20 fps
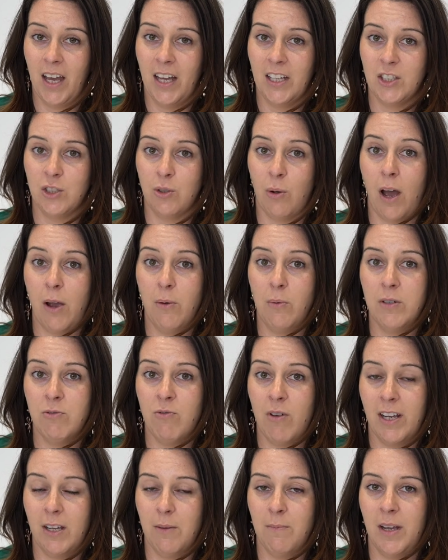So I would
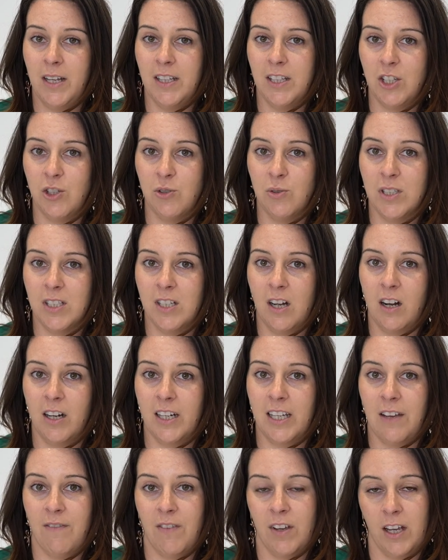recommend that you
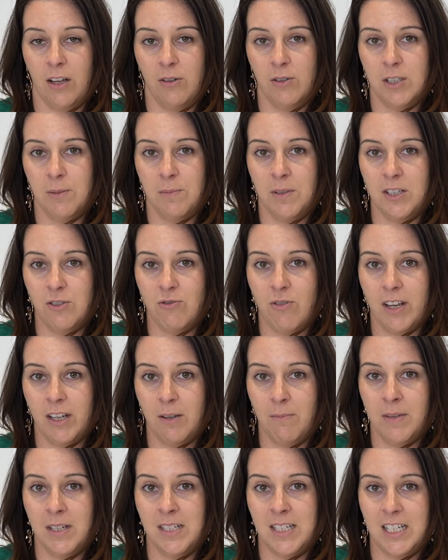start giving out some of these
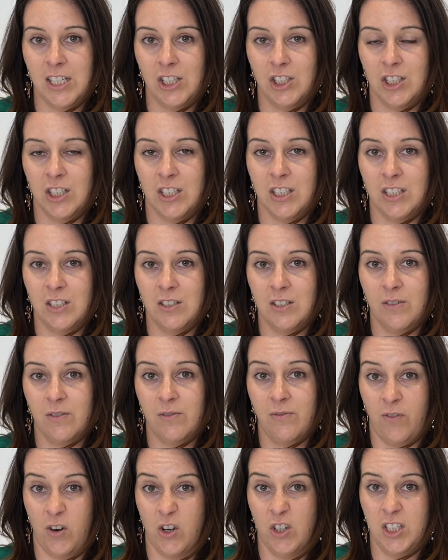recommendations
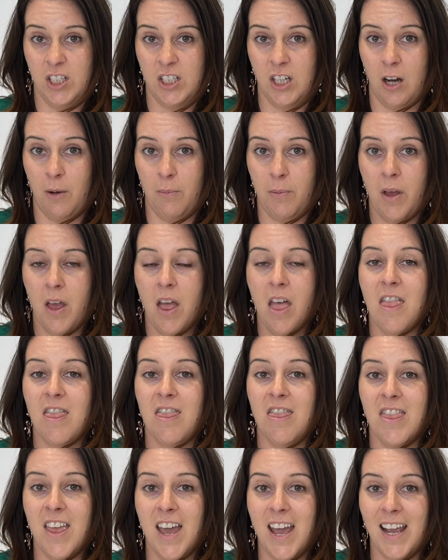first up.
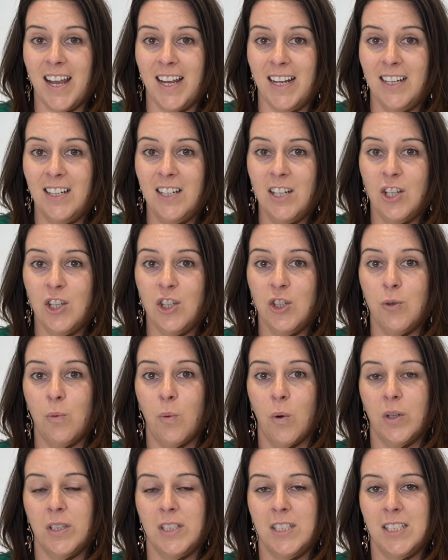Then you
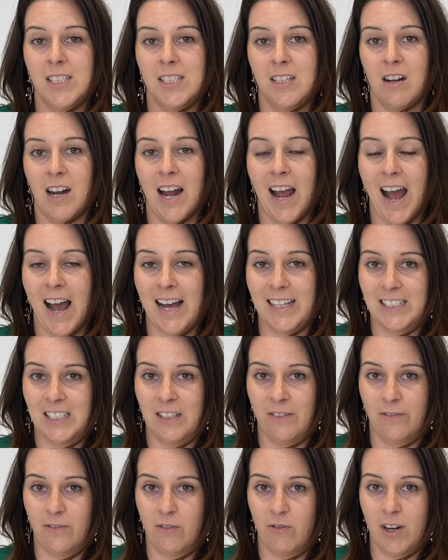want to start
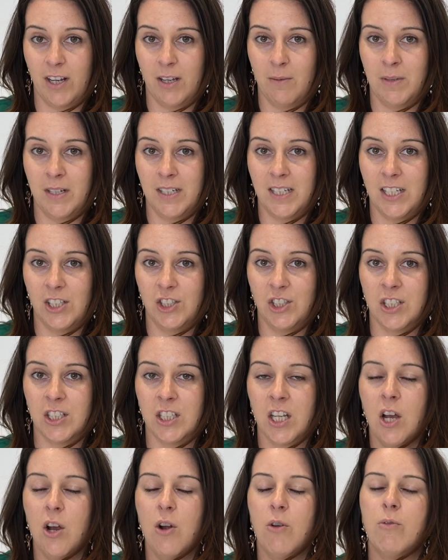asking for
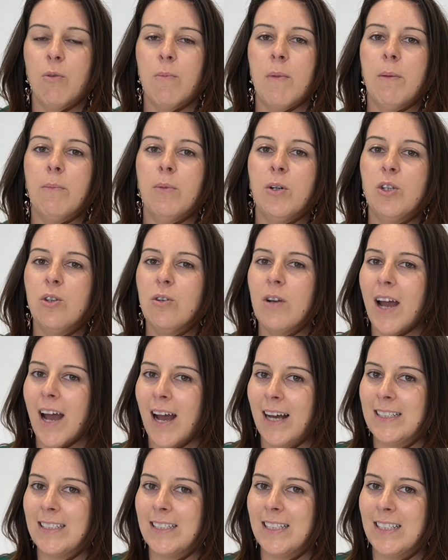recommendations. Remember, you're
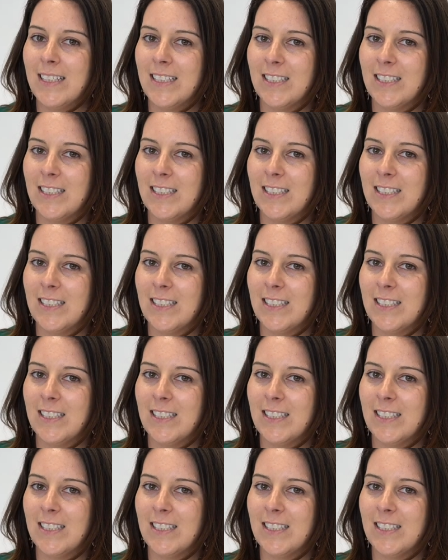asking